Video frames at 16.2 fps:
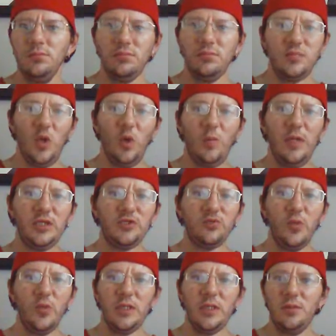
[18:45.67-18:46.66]
Don't mess
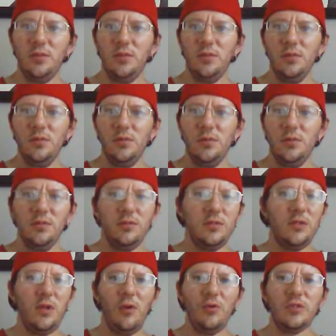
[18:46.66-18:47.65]
with it.
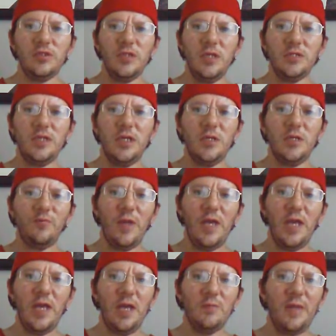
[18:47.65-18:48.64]
Because I'll tell you
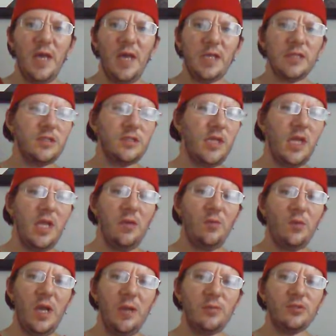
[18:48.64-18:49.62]
flat out, back in the day
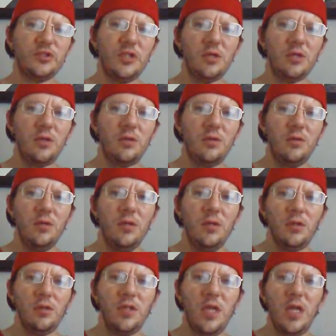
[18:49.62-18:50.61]
when I was younger,
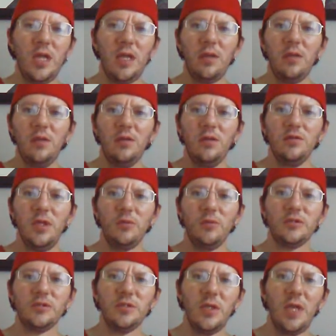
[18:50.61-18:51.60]
yeah, there
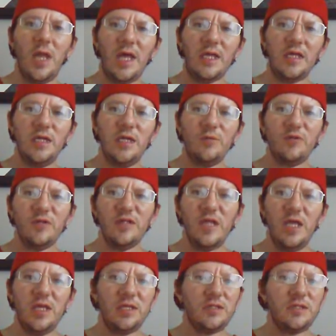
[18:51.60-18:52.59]
was a lot of different
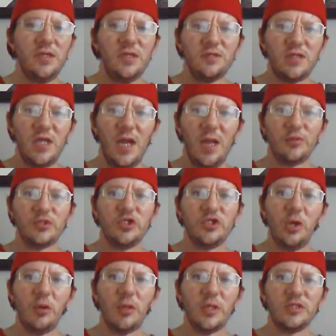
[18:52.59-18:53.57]
things that I was
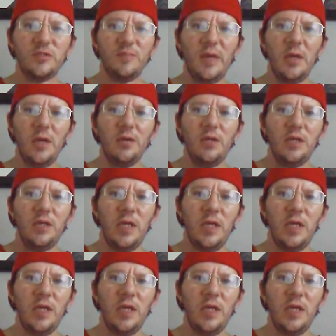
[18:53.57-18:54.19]
curious about.